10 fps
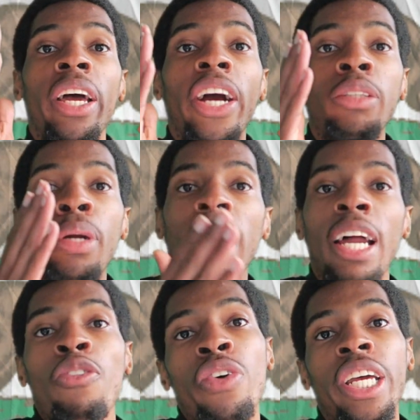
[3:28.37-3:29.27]
there has been a
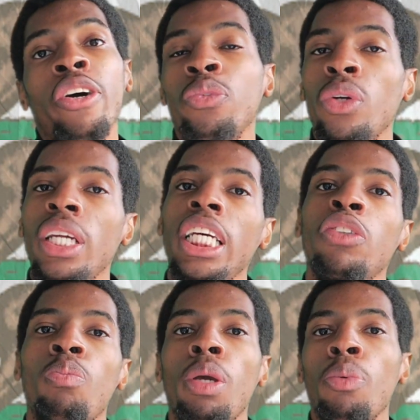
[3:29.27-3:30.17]
lot of videos
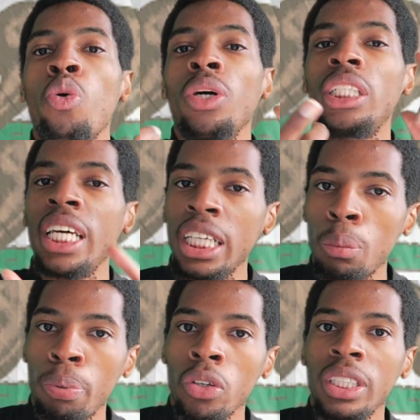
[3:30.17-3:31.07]
released from people who attended
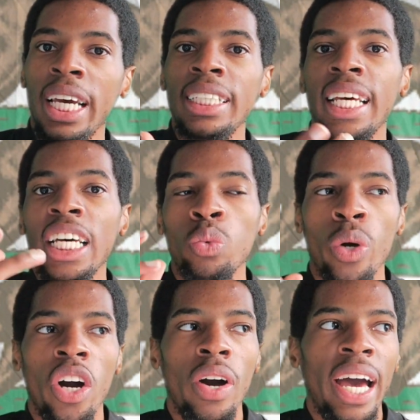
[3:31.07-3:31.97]
the protest, as
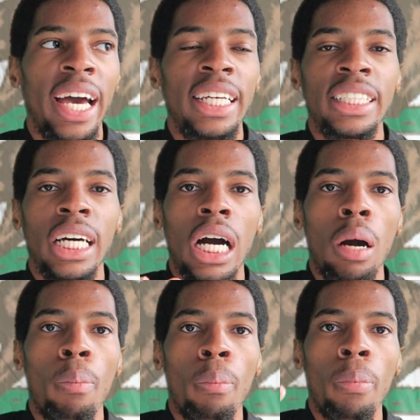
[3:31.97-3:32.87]
well as
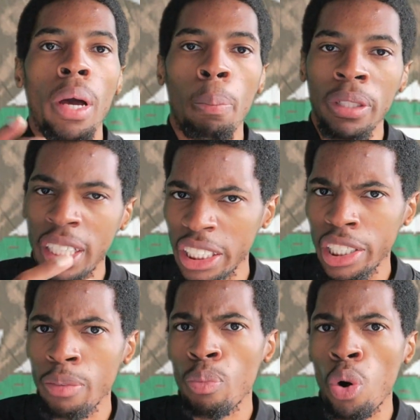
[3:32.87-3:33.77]

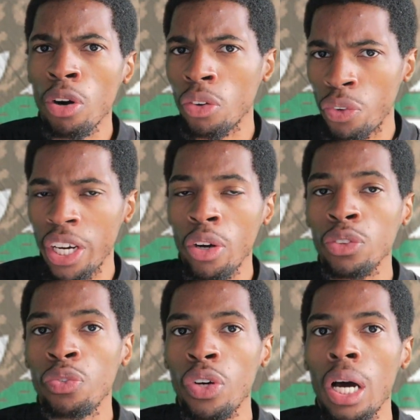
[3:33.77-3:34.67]
potentially more
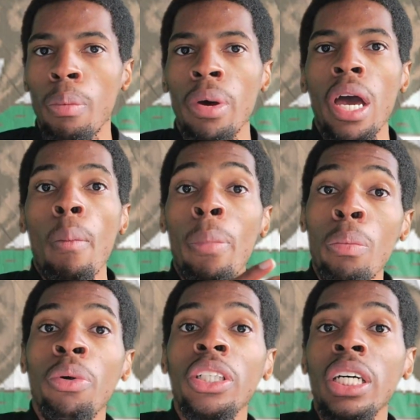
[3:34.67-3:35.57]
videos from
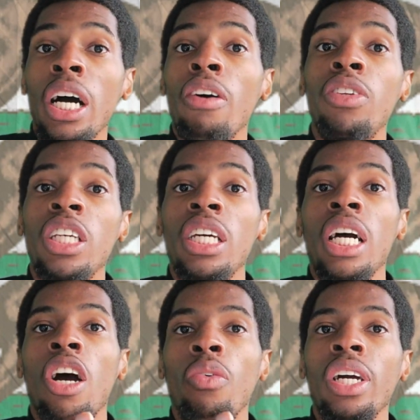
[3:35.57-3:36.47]
members of the
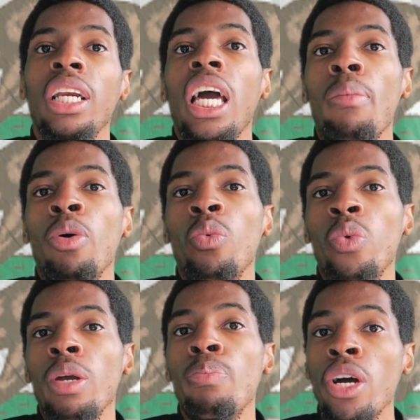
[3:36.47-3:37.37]
Reclaim and
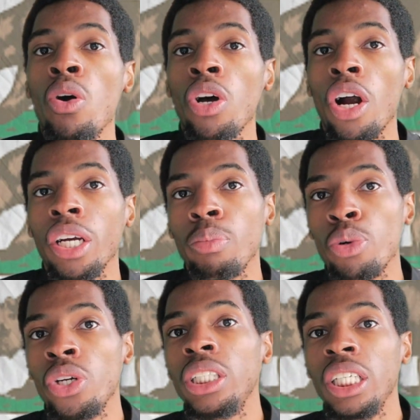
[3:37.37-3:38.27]
Rebuild Our
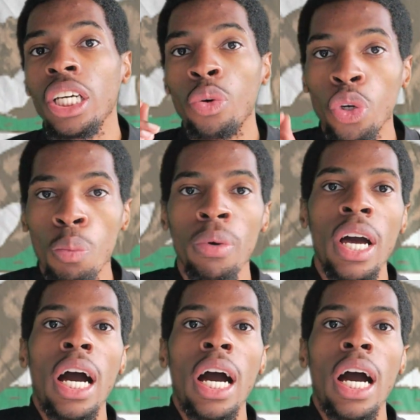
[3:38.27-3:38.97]
Community group.